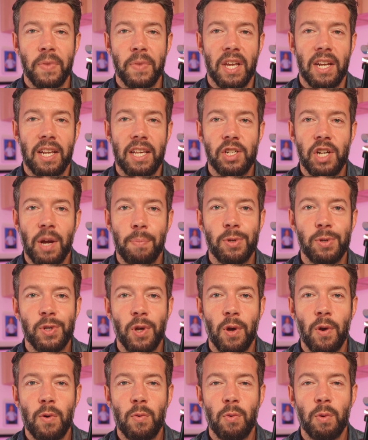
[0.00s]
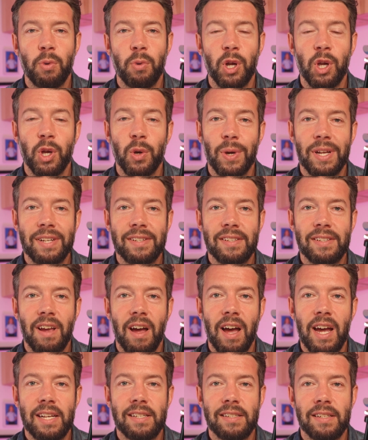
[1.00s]
In each episode, we bring you
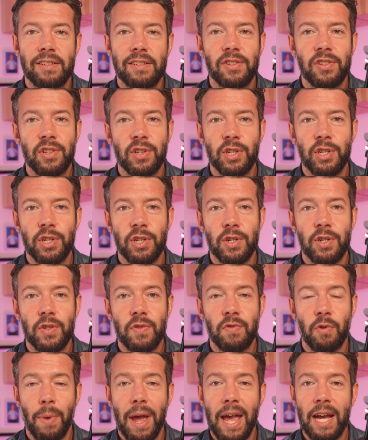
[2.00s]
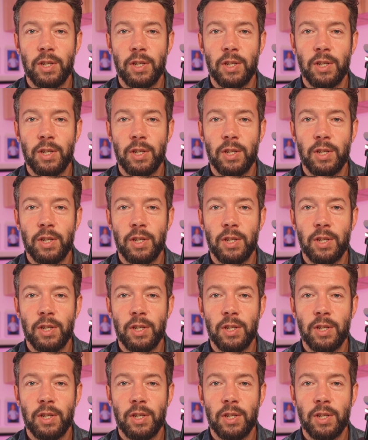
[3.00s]
insights and discussions from